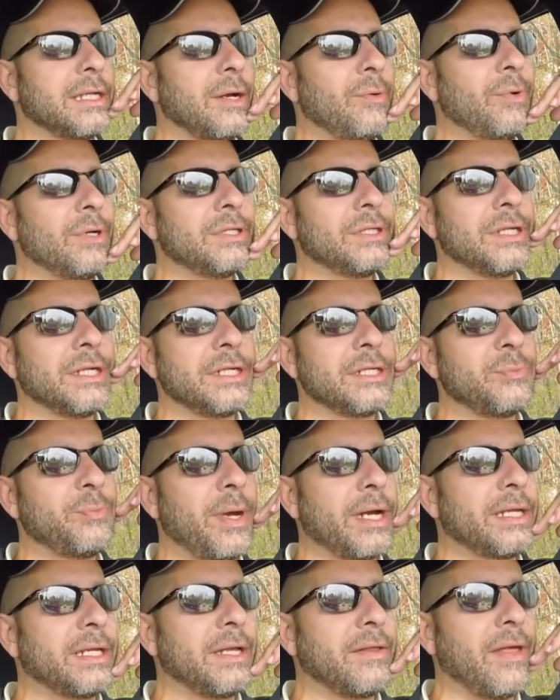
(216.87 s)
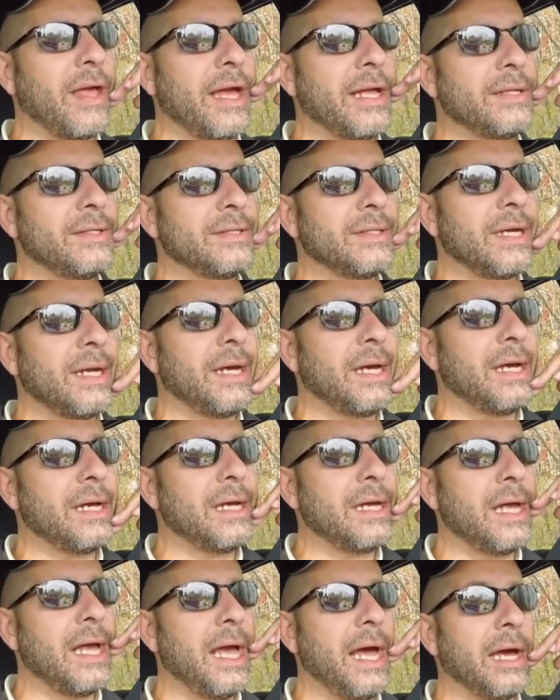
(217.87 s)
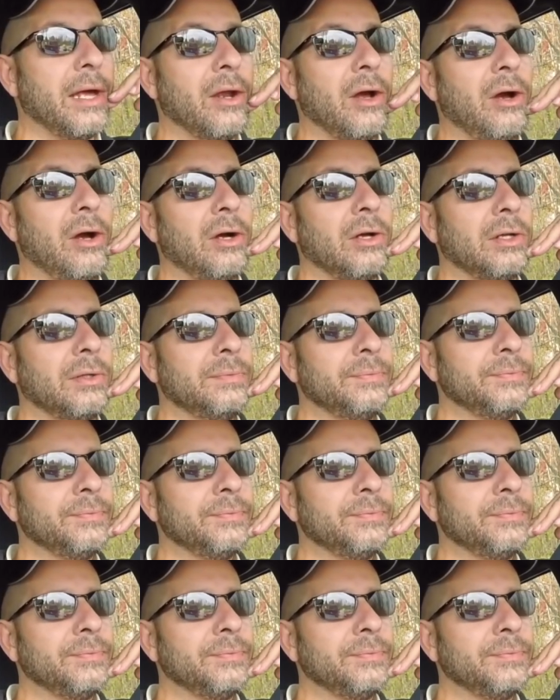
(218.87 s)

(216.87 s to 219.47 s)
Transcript: I wasn't expecting that at all.